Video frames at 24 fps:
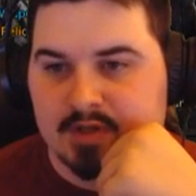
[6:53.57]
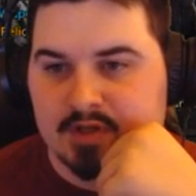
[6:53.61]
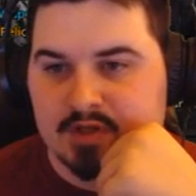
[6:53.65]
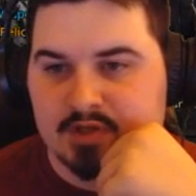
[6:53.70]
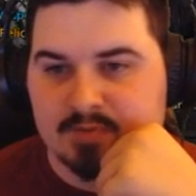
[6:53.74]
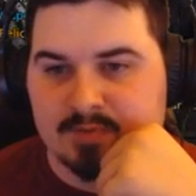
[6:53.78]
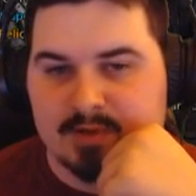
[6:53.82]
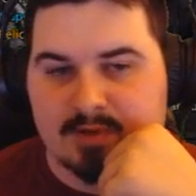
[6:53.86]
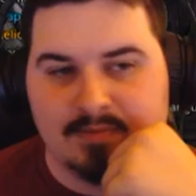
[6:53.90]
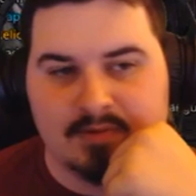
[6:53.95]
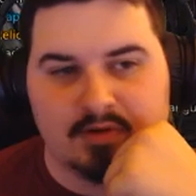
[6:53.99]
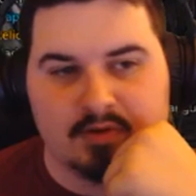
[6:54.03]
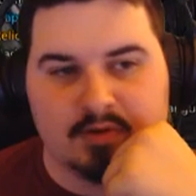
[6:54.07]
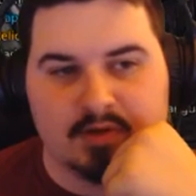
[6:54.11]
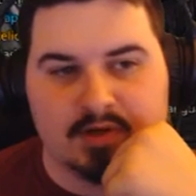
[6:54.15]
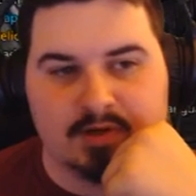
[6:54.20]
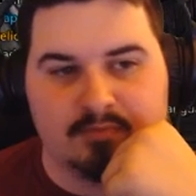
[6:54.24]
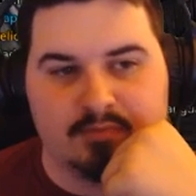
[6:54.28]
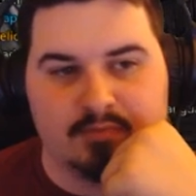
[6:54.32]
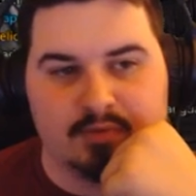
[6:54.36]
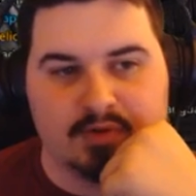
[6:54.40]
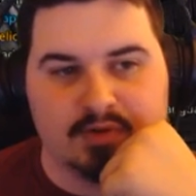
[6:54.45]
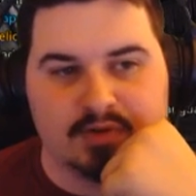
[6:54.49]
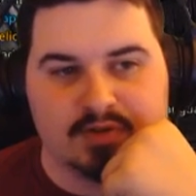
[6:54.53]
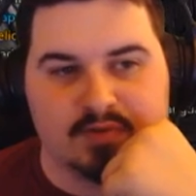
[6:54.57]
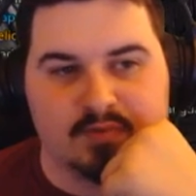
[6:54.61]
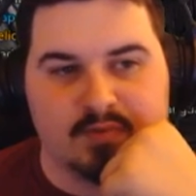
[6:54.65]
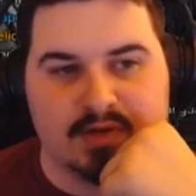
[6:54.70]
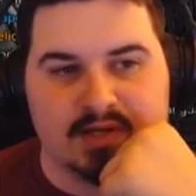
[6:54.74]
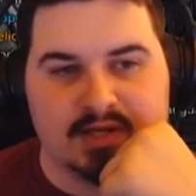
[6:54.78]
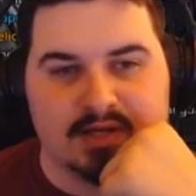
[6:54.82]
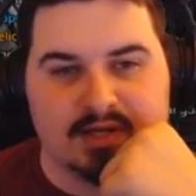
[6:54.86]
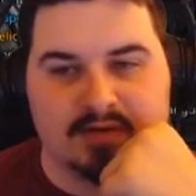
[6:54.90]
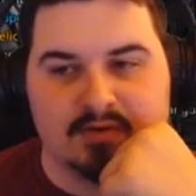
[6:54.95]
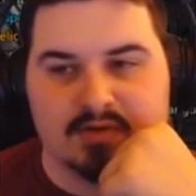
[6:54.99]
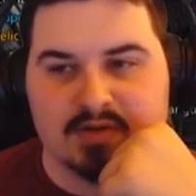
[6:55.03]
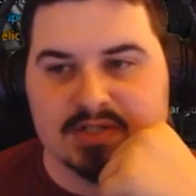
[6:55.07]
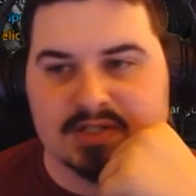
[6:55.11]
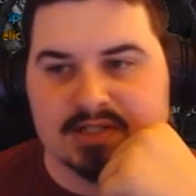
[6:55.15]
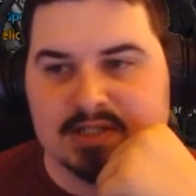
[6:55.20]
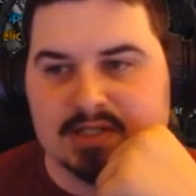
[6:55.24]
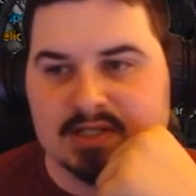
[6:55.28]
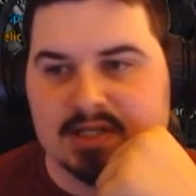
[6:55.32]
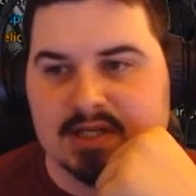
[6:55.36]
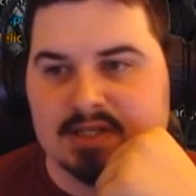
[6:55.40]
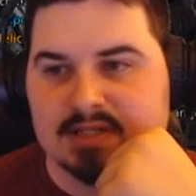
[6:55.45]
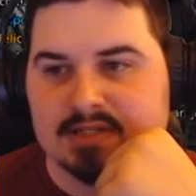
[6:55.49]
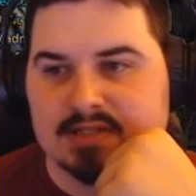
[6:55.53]
Should probably go ahead and put this away here just
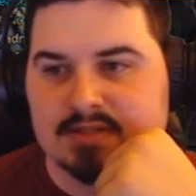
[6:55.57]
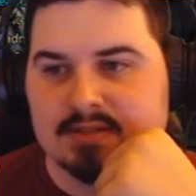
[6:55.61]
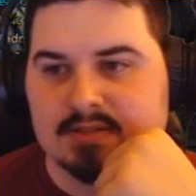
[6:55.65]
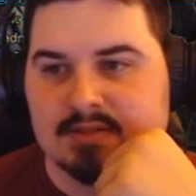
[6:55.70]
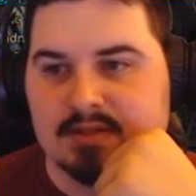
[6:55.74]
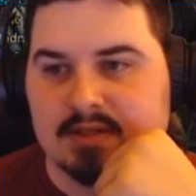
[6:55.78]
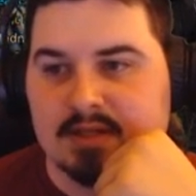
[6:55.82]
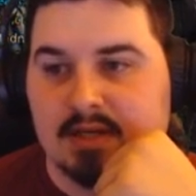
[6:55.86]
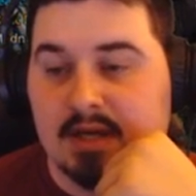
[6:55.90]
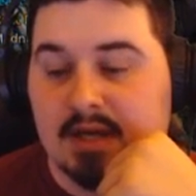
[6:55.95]
in case.